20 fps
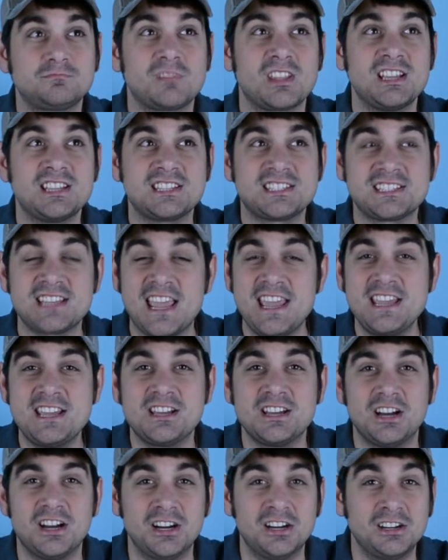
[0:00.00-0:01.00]

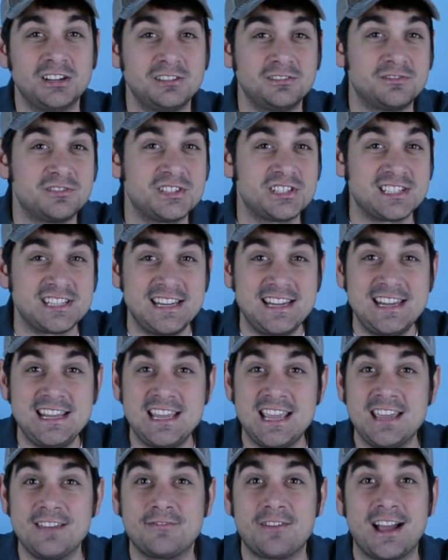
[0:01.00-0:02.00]
sake of
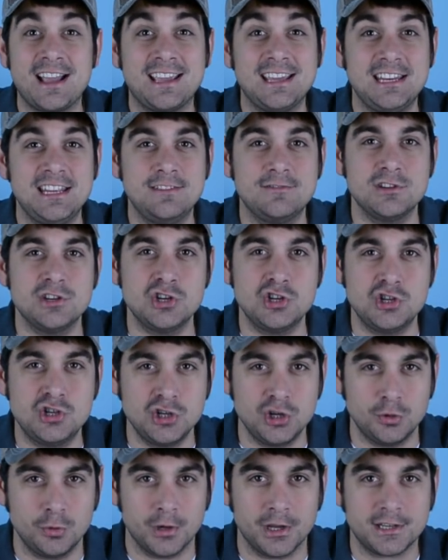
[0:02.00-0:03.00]
seeing if I could even
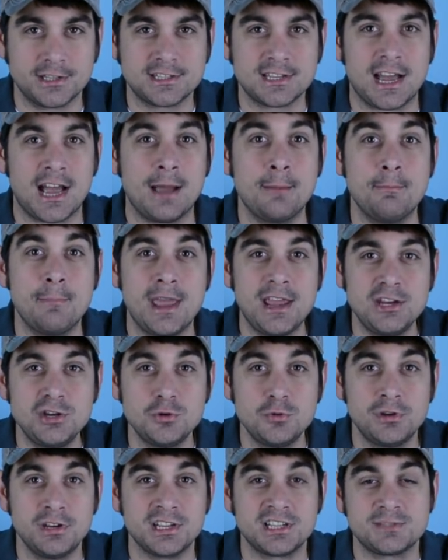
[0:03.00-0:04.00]
do it, I may
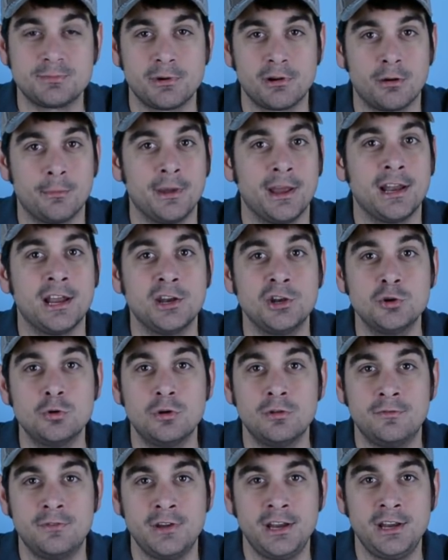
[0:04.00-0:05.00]
do an experiment and do
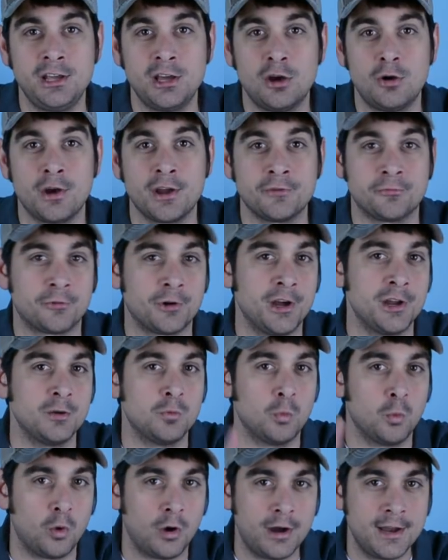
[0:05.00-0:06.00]
a video and
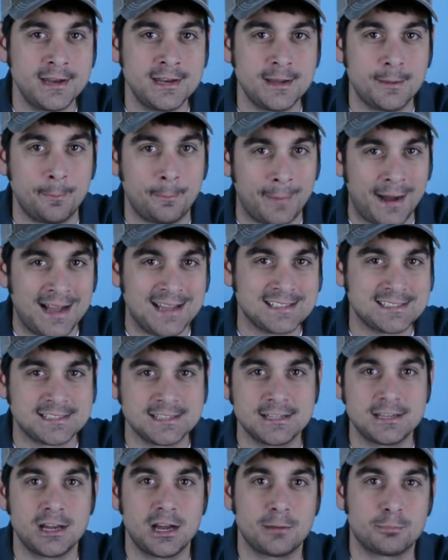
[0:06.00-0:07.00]
run one
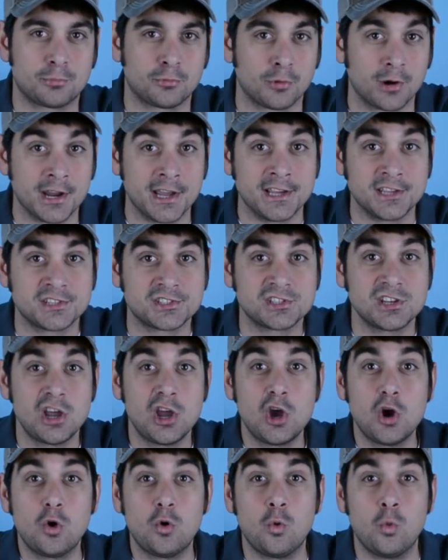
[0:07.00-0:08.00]
Mazda Cup race
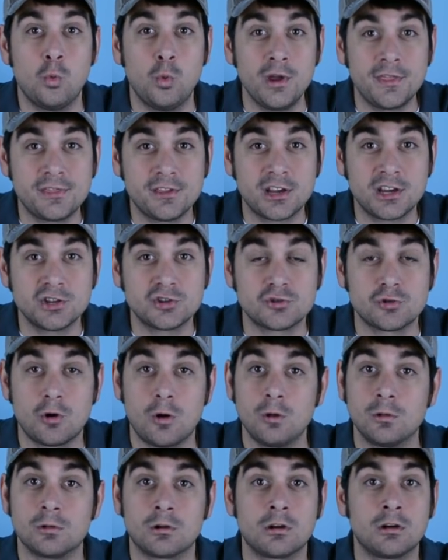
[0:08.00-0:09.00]
with the
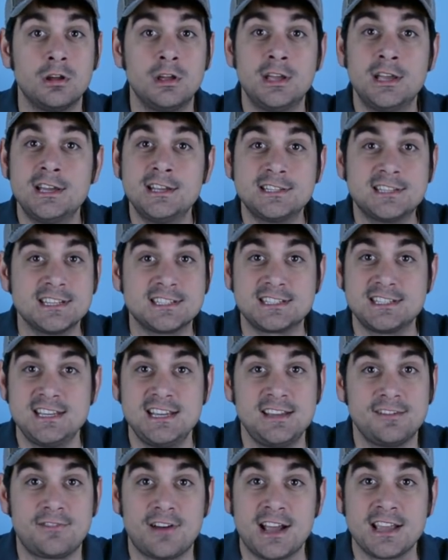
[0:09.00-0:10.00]
controller to
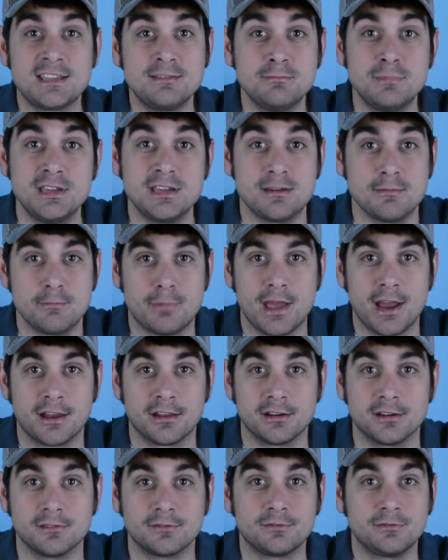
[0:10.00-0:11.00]
see if I can be
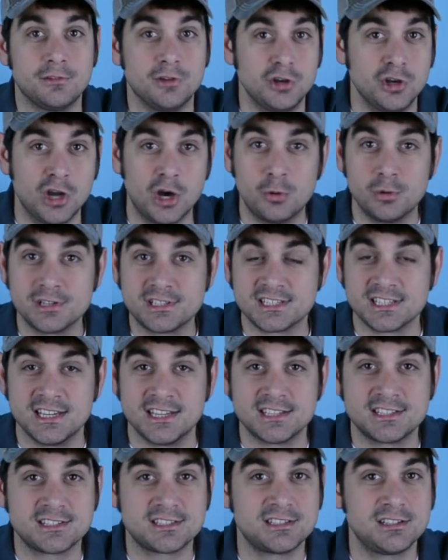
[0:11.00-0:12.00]
competitive. No
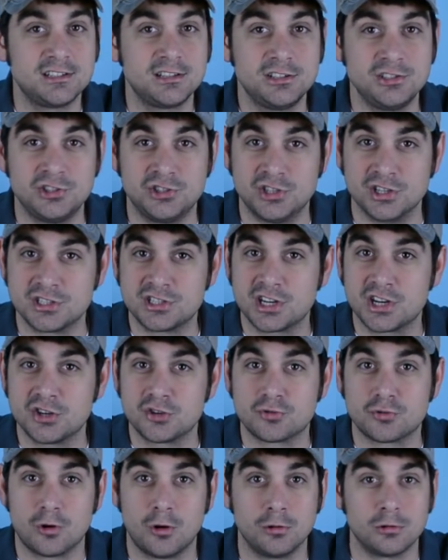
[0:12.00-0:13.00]
assist, just a
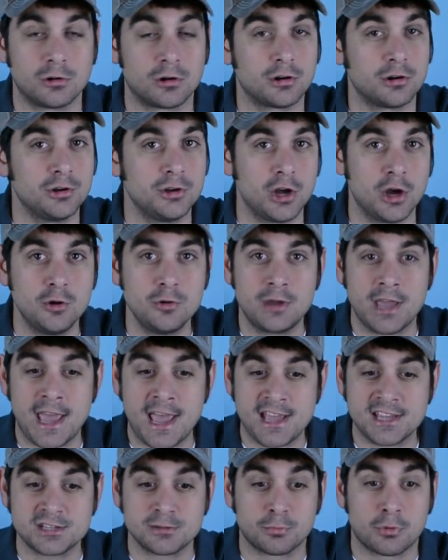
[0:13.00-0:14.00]
controller, no
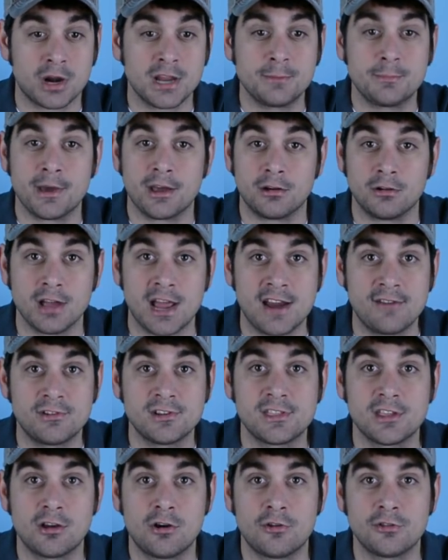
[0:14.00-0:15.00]
gas or brake pedal,
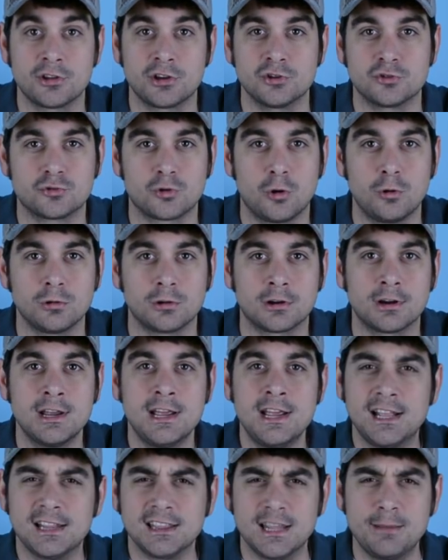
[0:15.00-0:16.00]
everything on the controller.
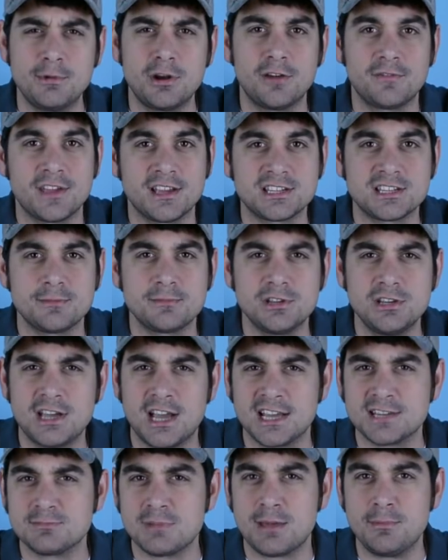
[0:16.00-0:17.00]
Let me know if that's something you
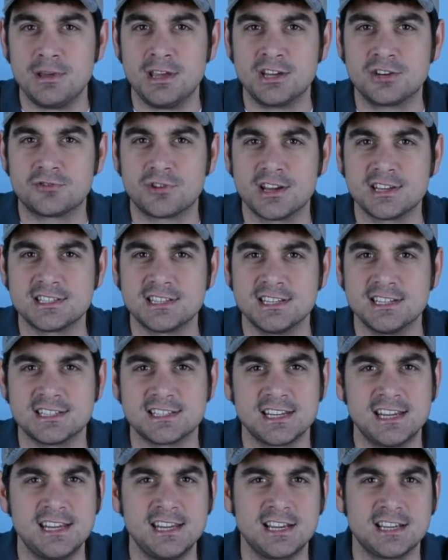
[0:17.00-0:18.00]
guys may be interested in
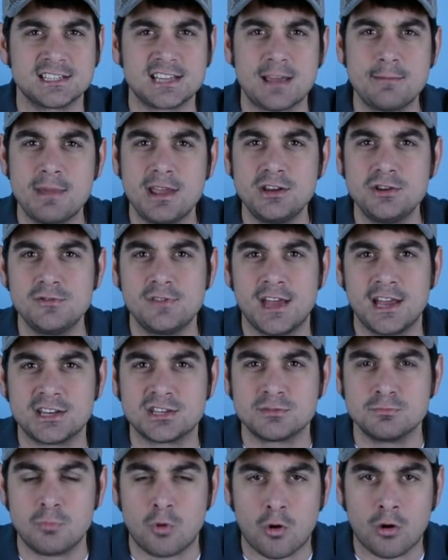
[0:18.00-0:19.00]
seeing, because I may do that
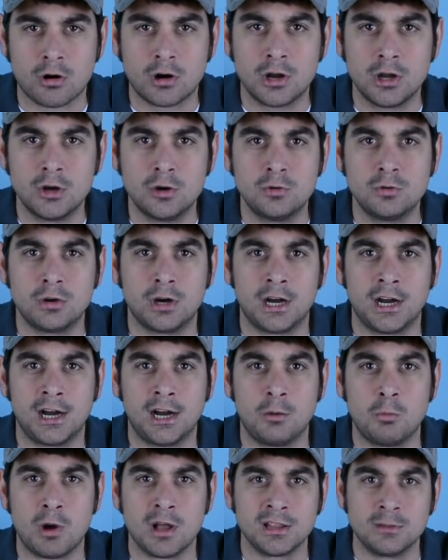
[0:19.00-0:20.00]

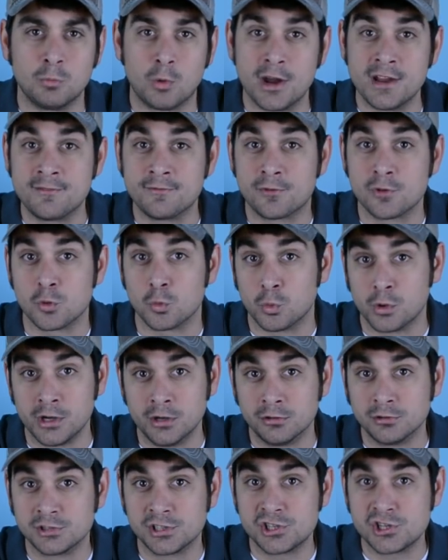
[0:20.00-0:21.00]
tomorrow while I'm waiting for the
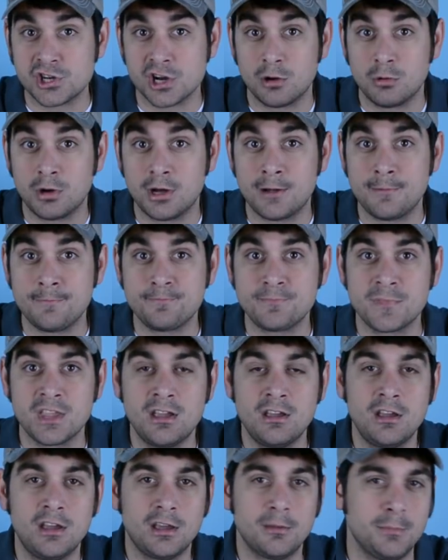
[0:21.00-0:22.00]
wheel to show up.
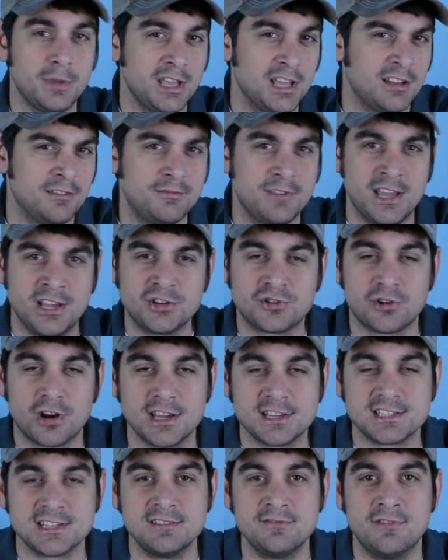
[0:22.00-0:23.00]
Be an
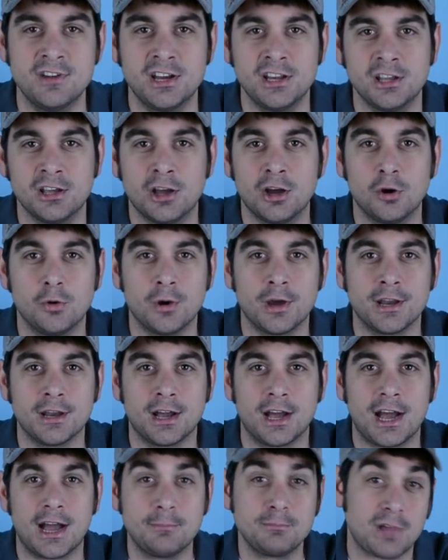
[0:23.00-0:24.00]
interesting video, and
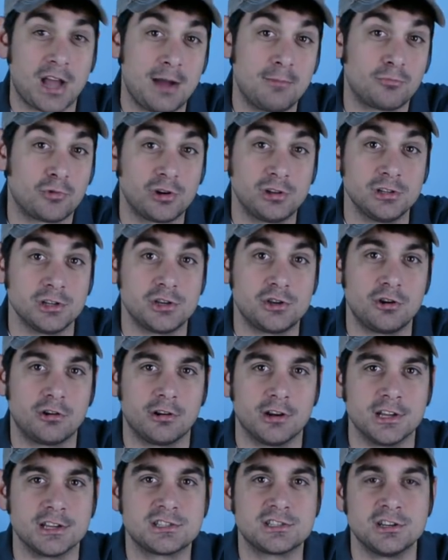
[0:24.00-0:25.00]
I'm really
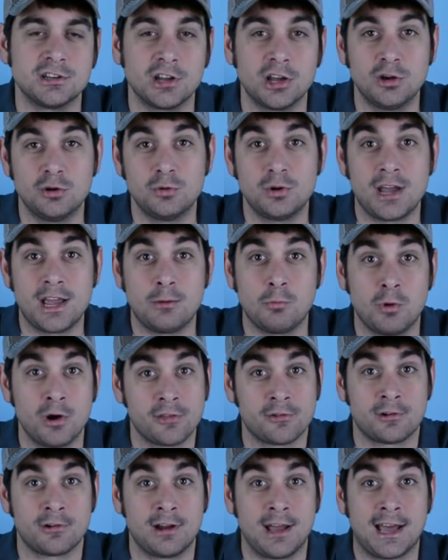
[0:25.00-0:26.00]
curious to know
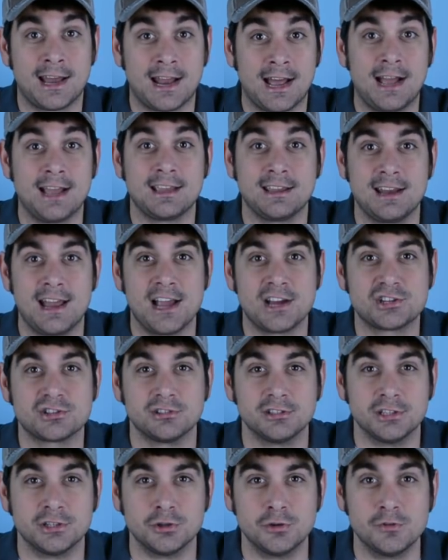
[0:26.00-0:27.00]
whether or not I can
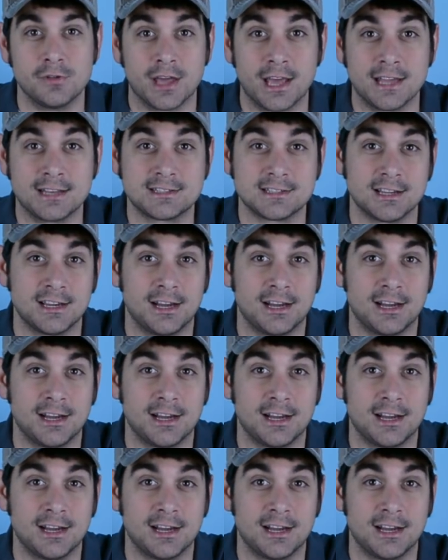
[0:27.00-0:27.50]
actually do that.